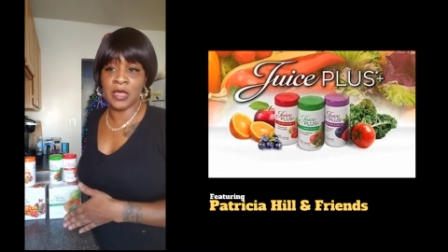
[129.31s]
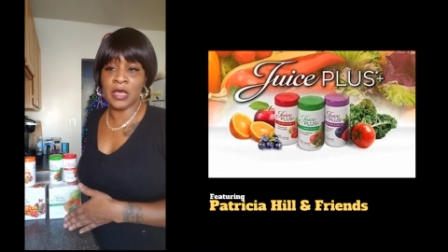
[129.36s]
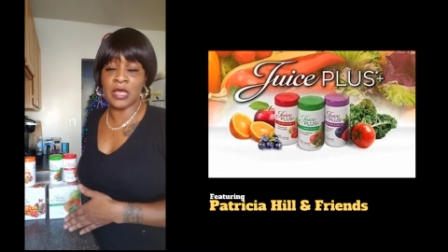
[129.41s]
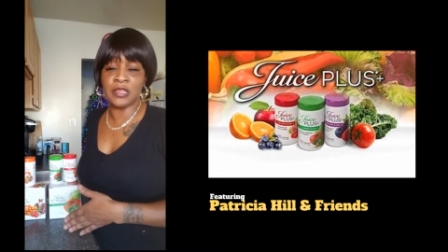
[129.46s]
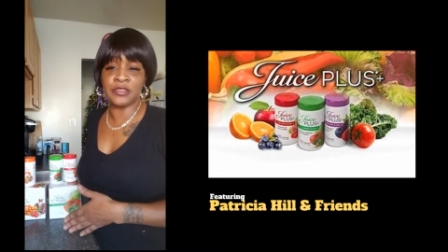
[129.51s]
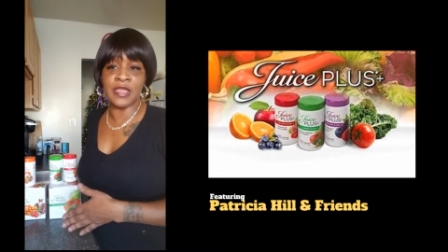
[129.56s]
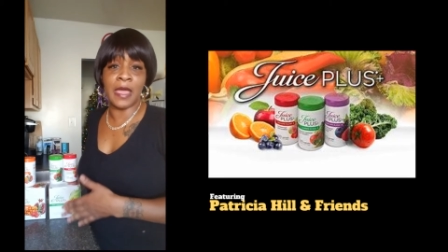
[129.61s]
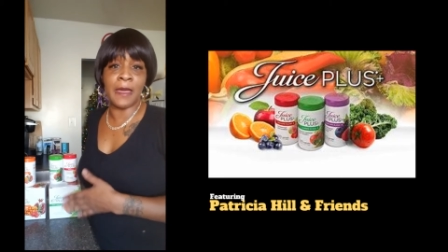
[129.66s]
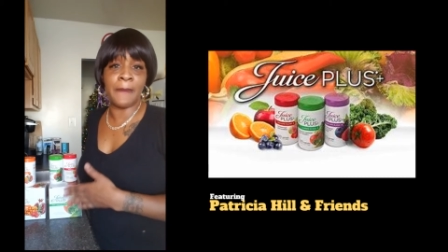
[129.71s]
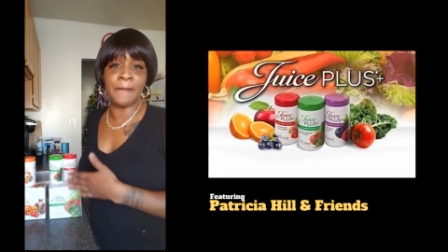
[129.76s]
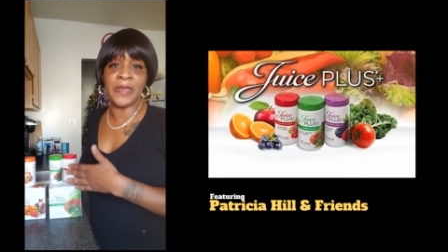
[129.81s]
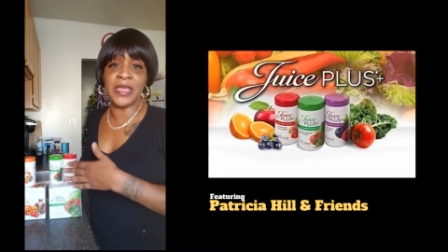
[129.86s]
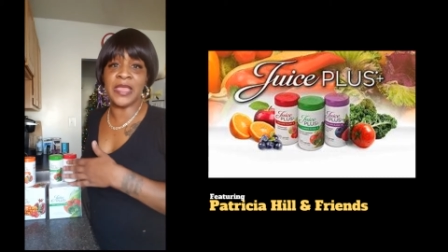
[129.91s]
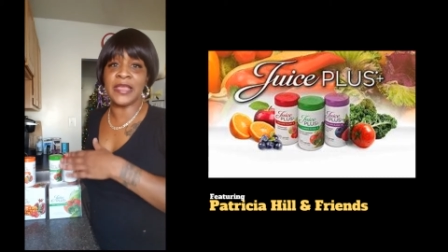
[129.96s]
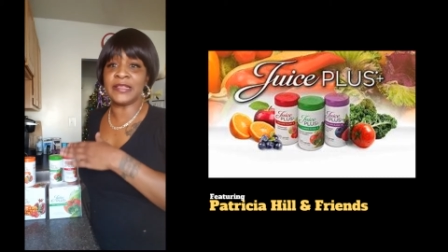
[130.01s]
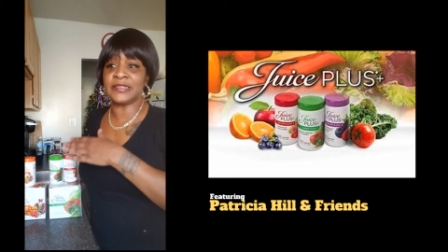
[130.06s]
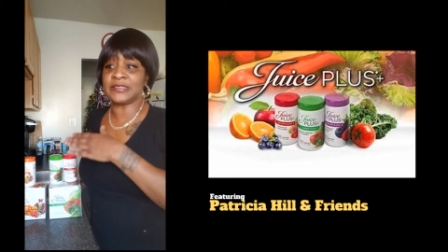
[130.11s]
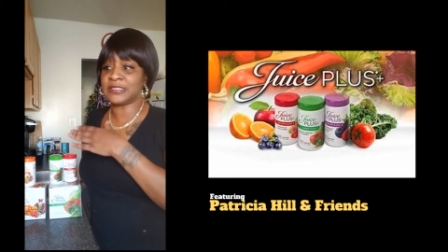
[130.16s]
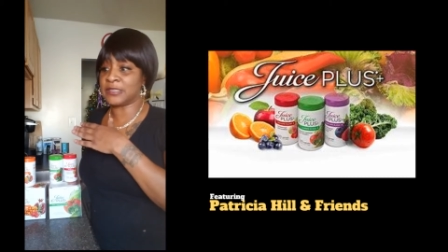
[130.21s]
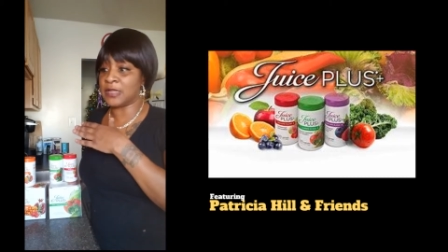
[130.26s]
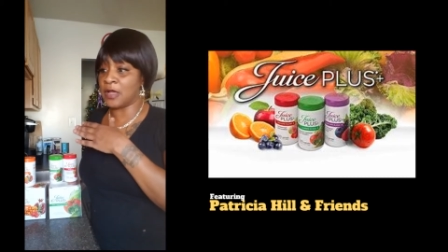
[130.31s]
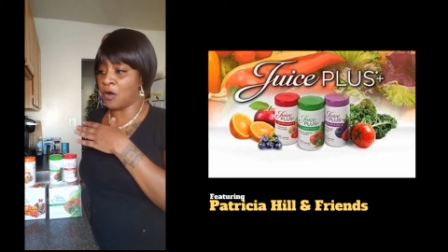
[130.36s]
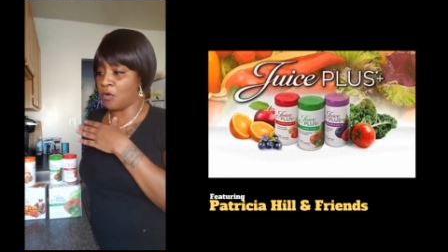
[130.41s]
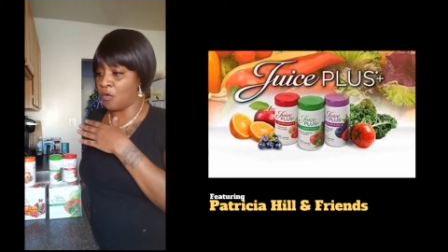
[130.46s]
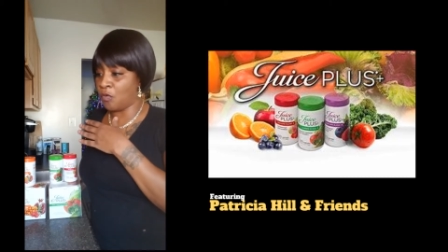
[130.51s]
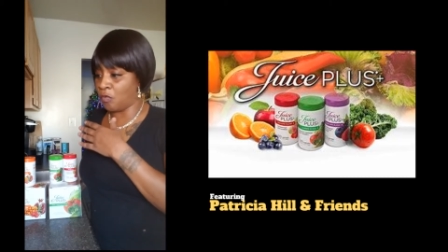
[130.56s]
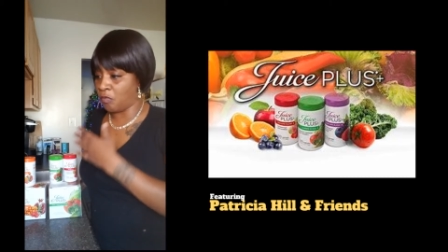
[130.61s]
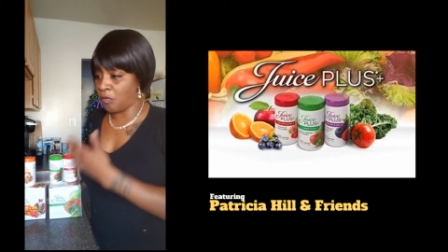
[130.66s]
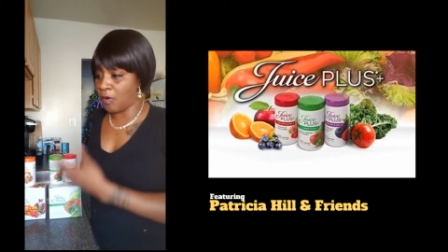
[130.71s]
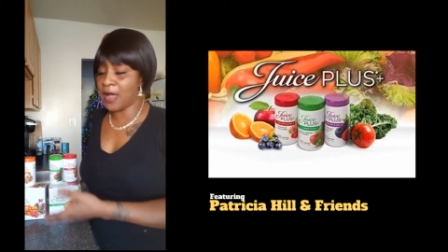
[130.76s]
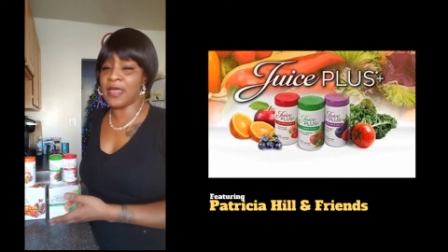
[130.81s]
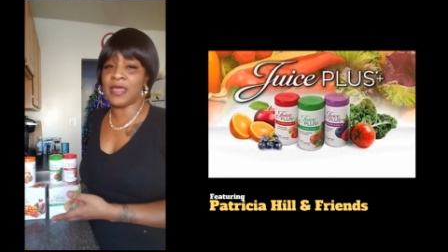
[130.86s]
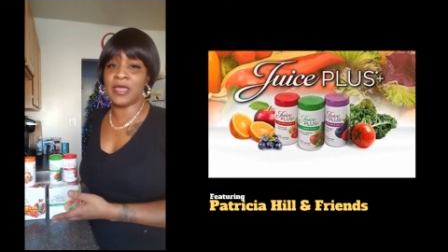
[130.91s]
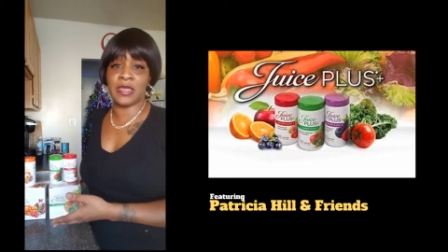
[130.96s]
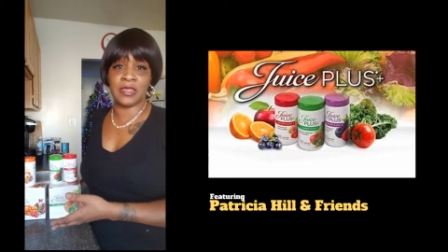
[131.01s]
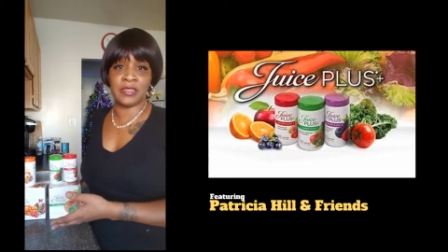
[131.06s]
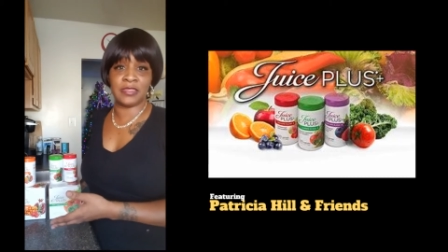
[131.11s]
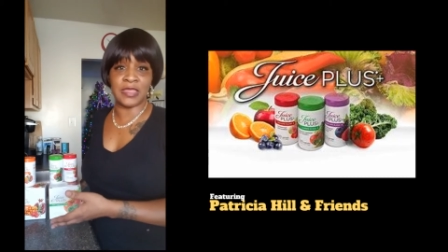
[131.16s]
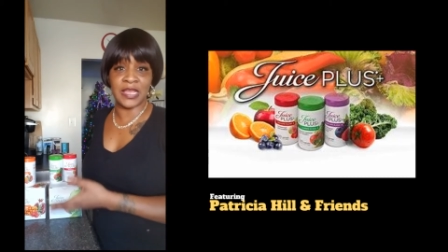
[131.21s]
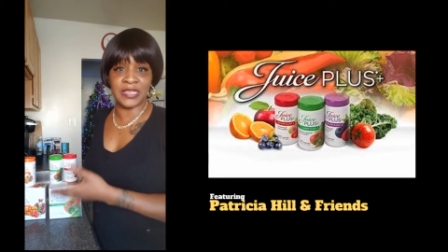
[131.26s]
That means what
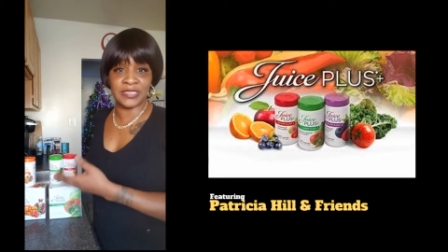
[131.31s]
they